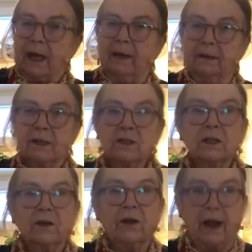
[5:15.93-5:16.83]
And this
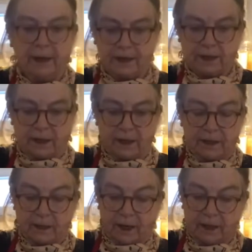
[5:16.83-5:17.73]
year I
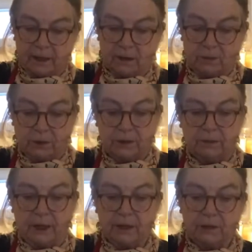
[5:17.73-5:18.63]
decided I didn't want to
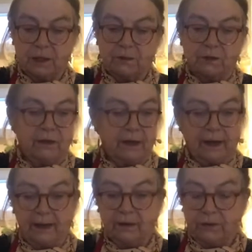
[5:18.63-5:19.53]
buy a Christmas tree that I
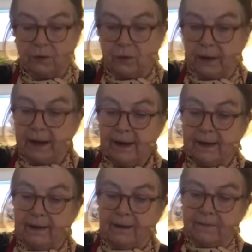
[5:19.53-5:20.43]
had to throw away.
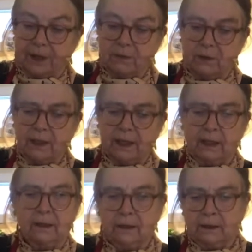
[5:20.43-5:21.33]
That
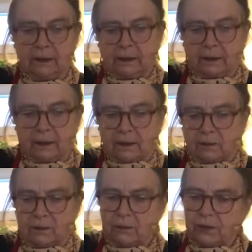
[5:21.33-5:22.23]
really
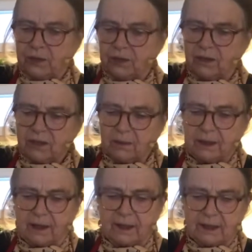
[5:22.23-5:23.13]
was sort of
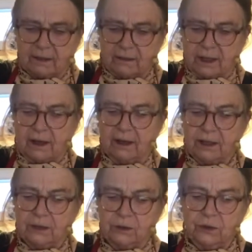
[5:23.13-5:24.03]
something I didn't really like
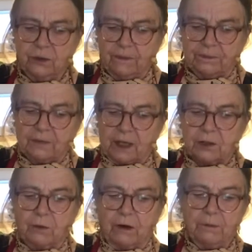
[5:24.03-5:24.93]
to do.
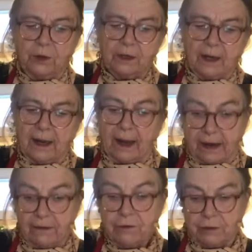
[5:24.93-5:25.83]
So I bought a
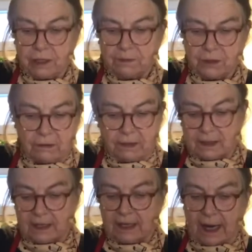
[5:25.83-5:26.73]
live Christmas tree. It's
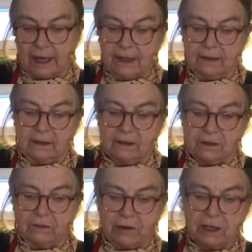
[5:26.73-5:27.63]
a tiny little, it's
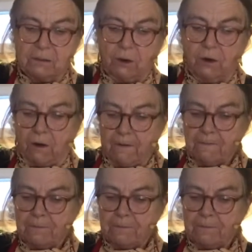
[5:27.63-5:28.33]
very small,